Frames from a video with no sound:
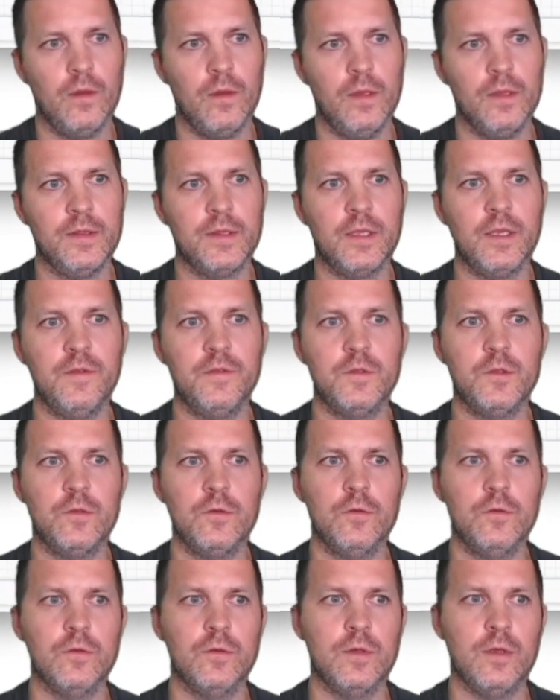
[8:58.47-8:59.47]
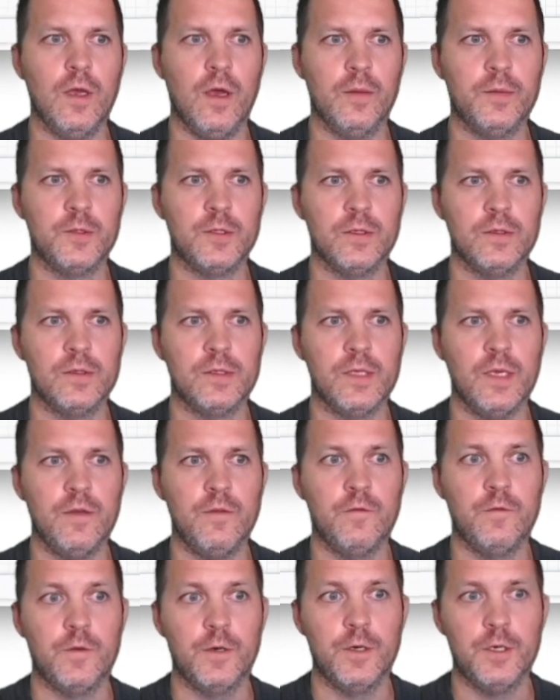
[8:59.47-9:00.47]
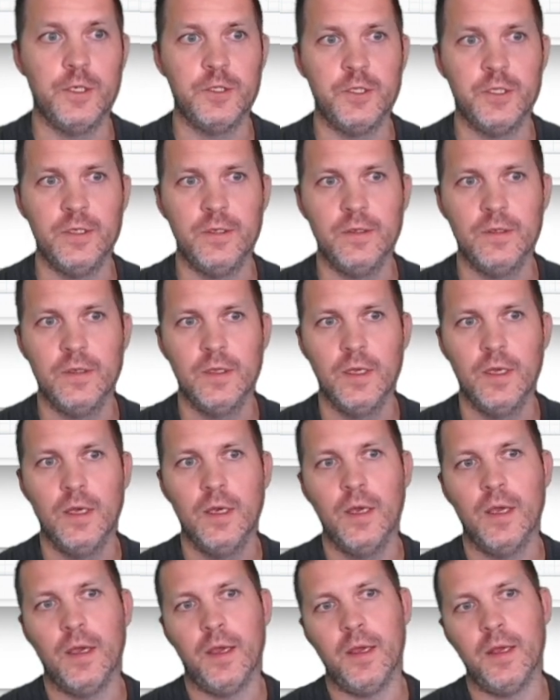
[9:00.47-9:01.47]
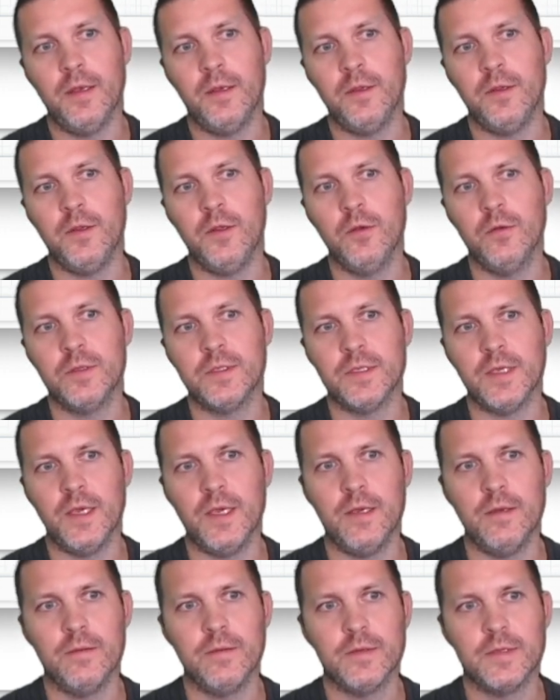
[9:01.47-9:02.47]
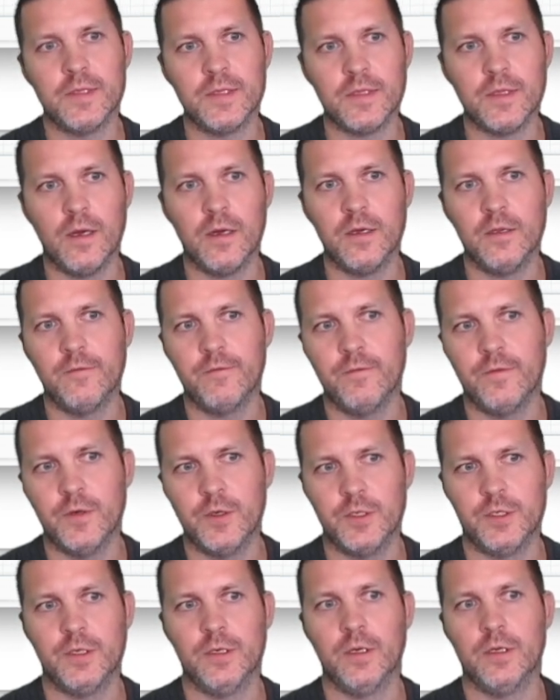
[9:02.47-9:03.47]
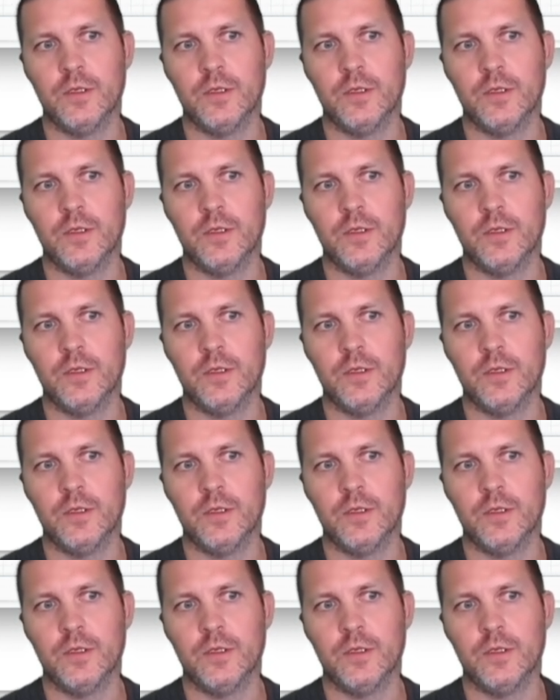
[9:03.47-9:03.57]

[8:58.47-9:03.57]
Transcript: it gives you the option say version and you say start version